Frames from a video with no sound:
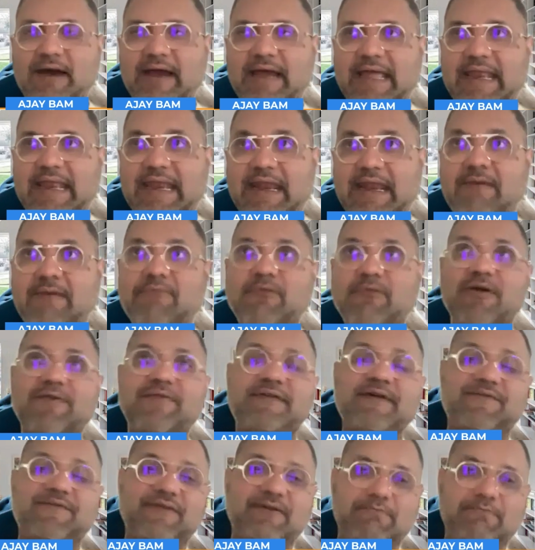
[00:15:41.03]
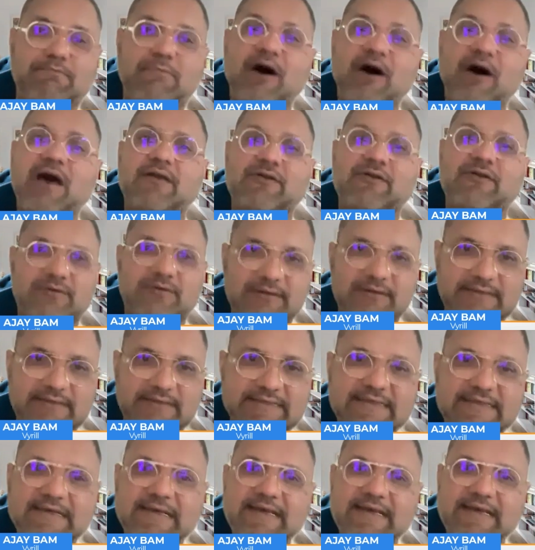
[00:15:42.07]
a number of different
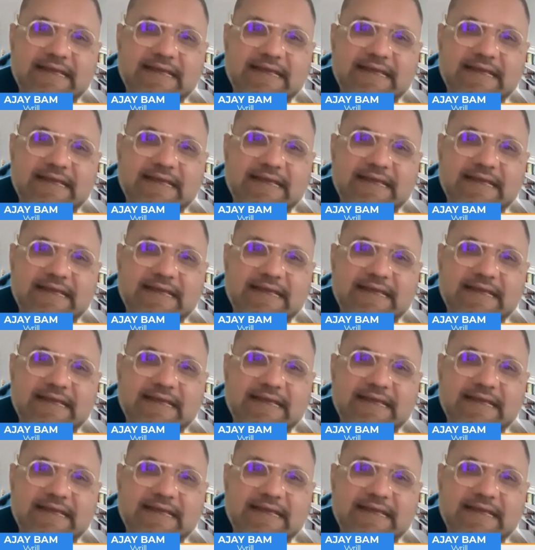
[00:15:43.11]
models